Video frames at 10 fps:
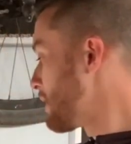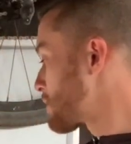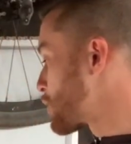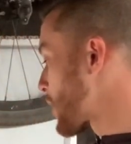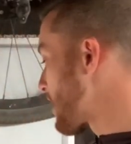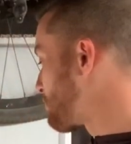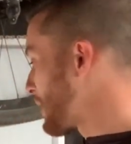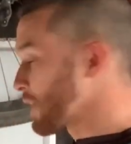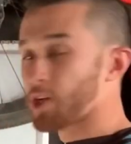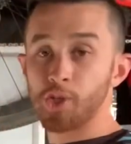to drive
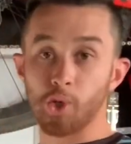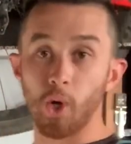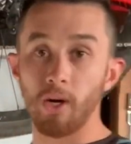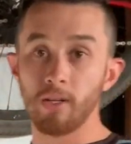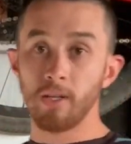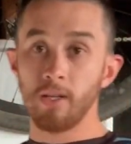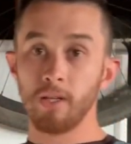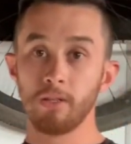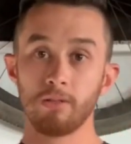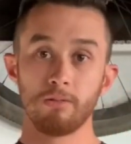better control.
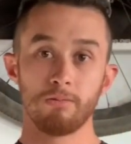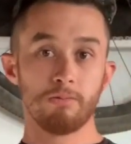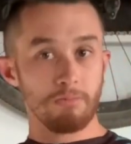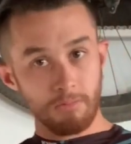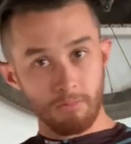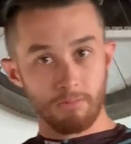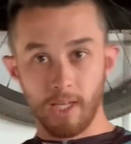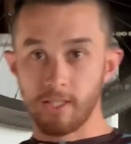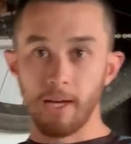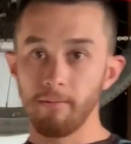
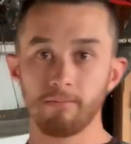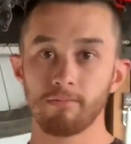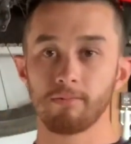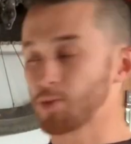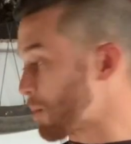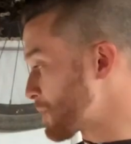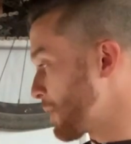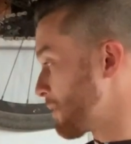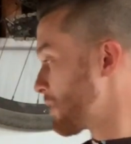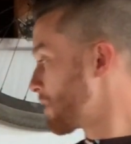That's it. That's what we're
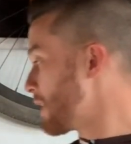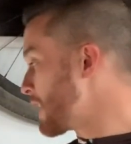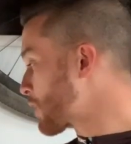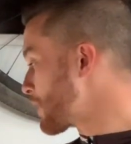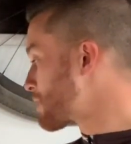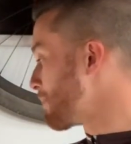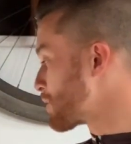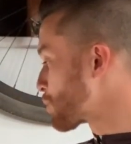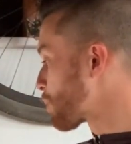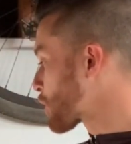doing. Increase
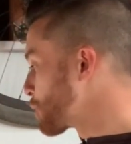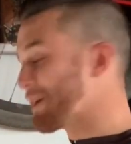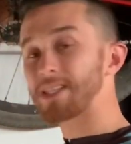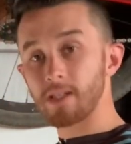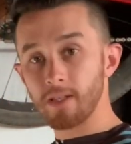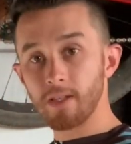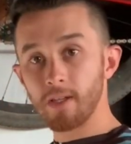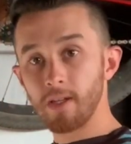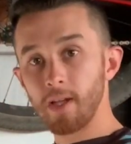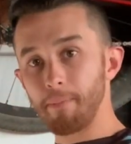muscle recruitment,
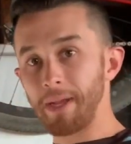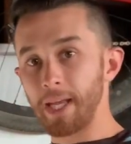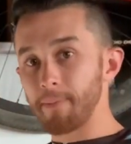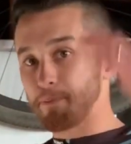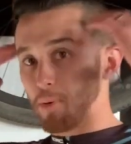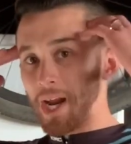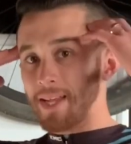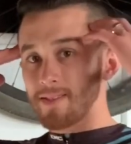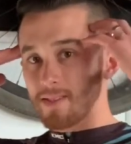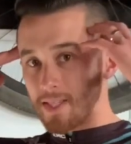meaning
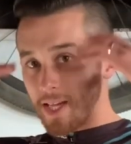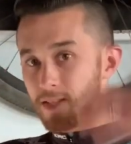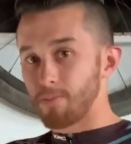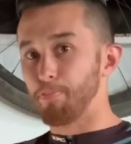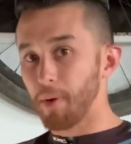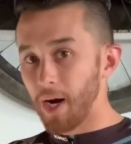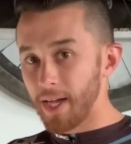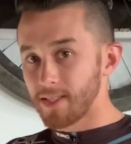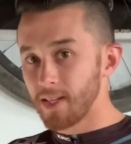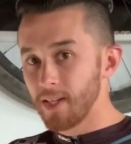brain says
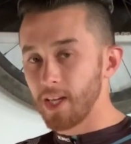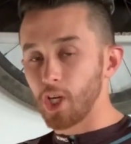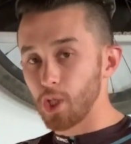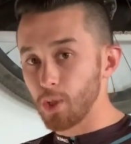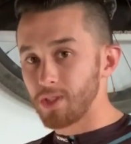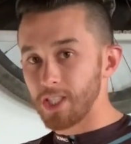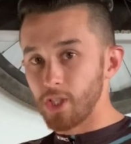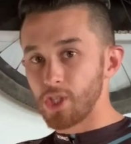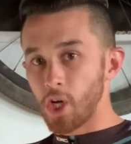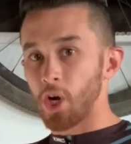but and glutes need to
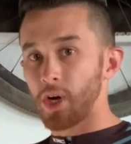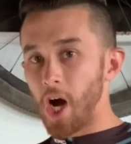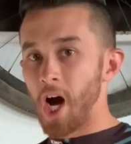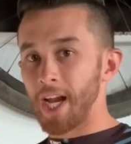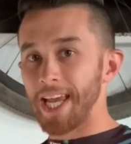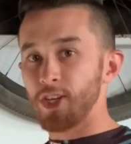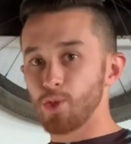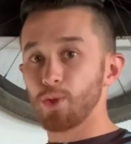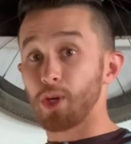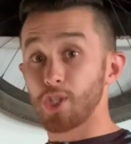turn on and
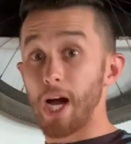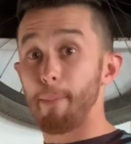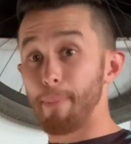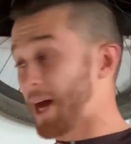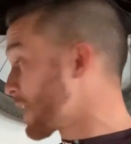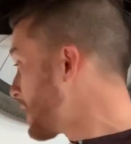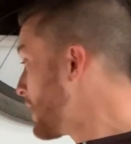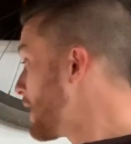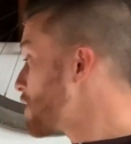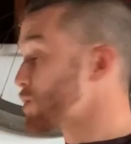do their job better,
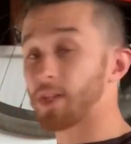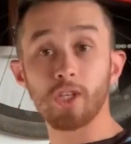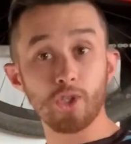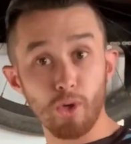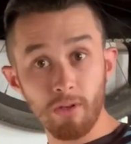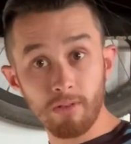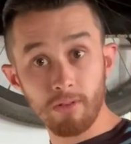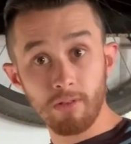strength and control,